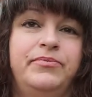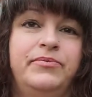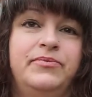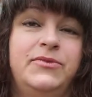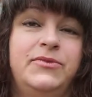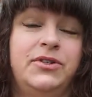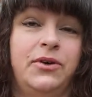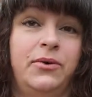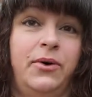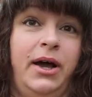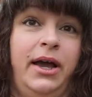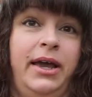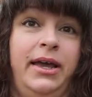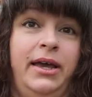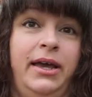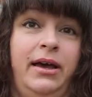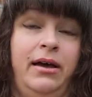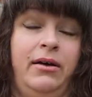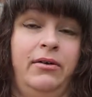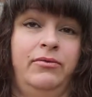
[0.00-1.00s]
So I
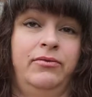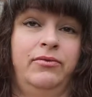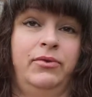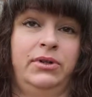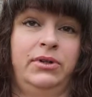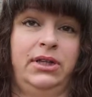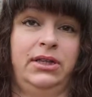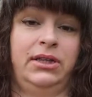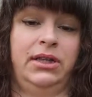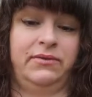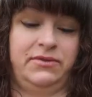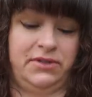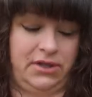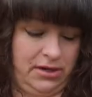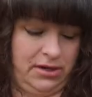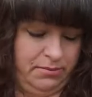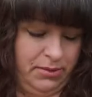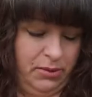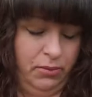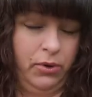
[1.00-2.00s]
have really loved it
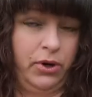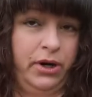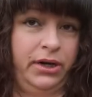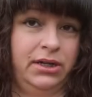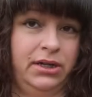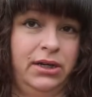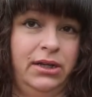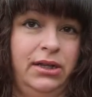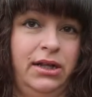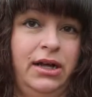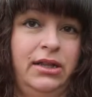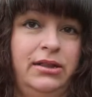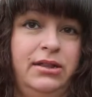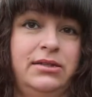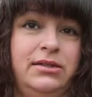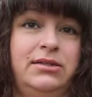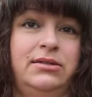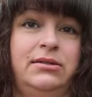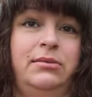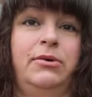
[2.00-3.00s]
and been wearing it a lot
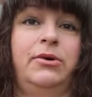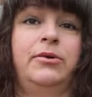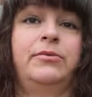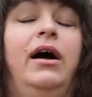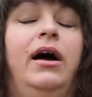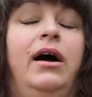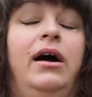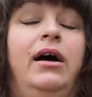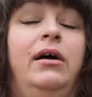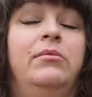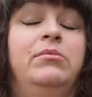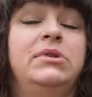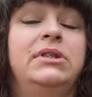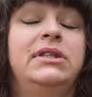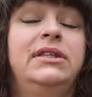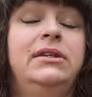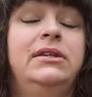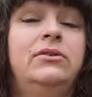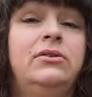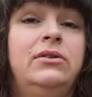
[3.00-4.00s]
this summer.
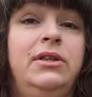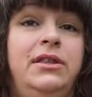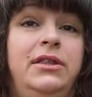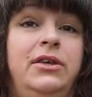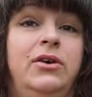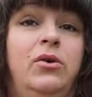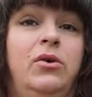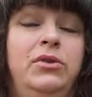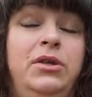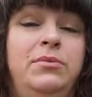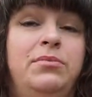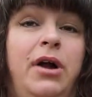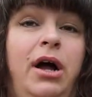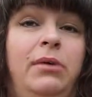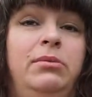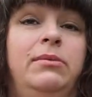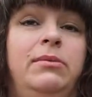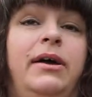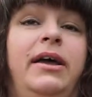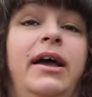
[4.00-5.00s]
Literally the only
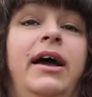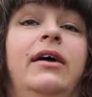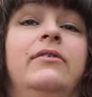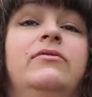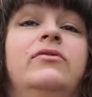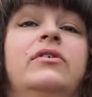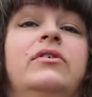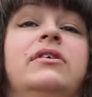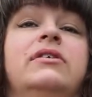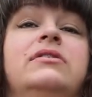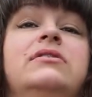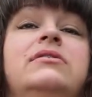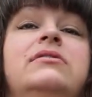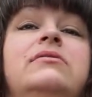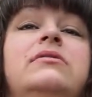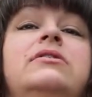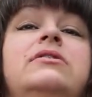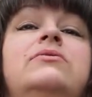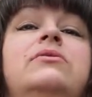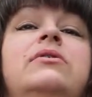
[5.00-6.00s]
problem I have with this,
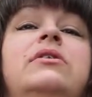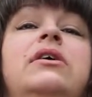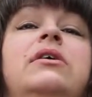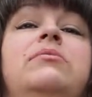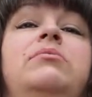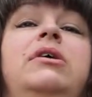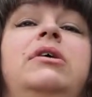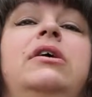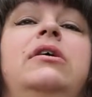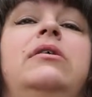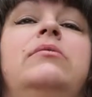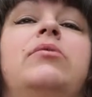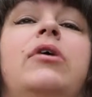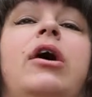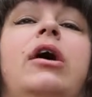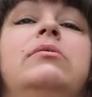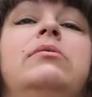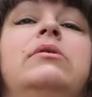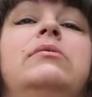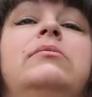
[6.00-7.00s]
and it's really a me
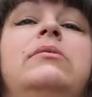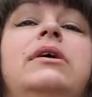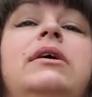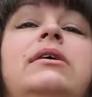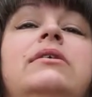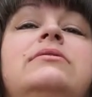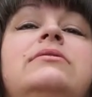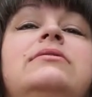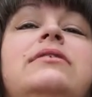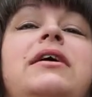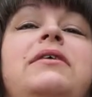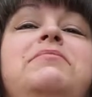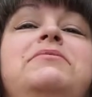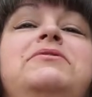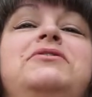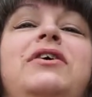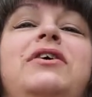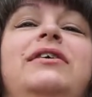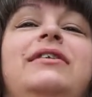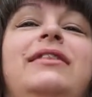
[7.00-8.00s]
problem, is I'm
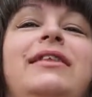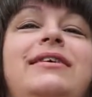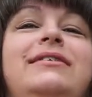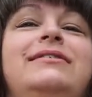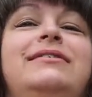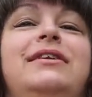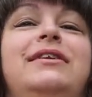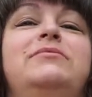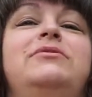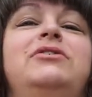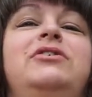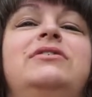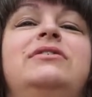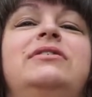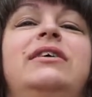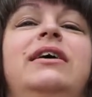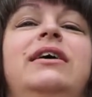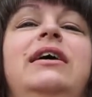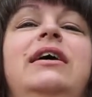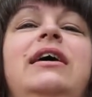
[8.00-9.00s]
trying to sit up so you can
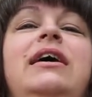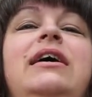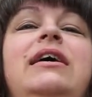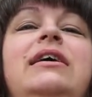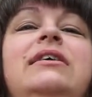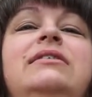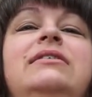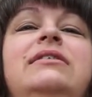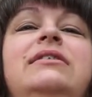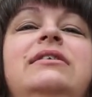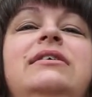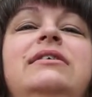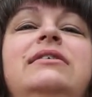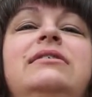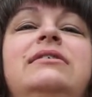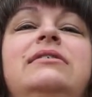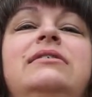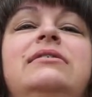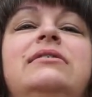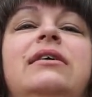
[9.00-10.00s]
see, is
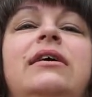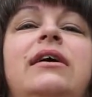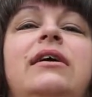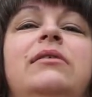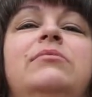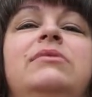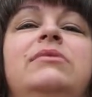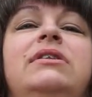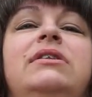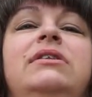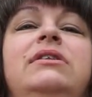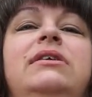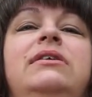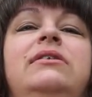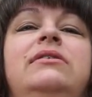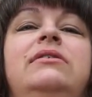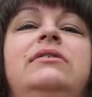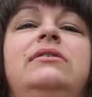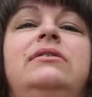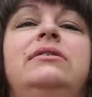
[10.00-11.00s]
this
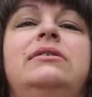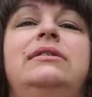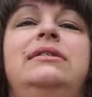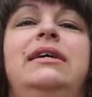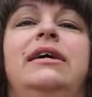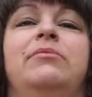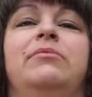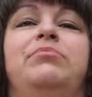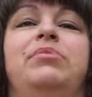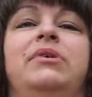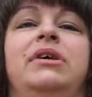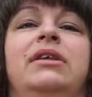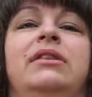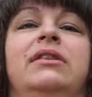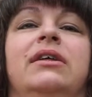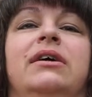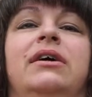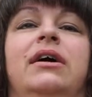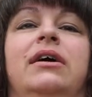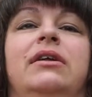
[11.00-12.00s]
little dip in
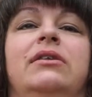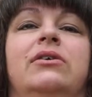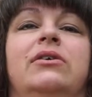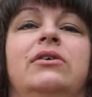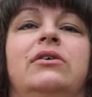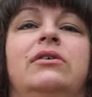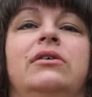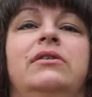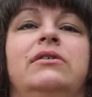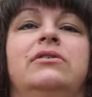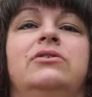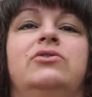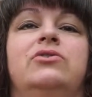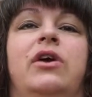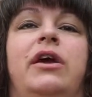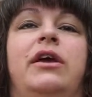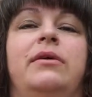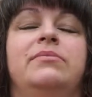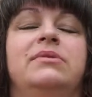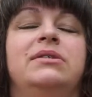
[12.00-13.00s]
the color in the
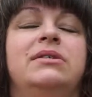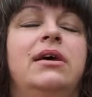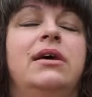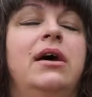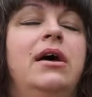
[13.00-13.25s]
stripes.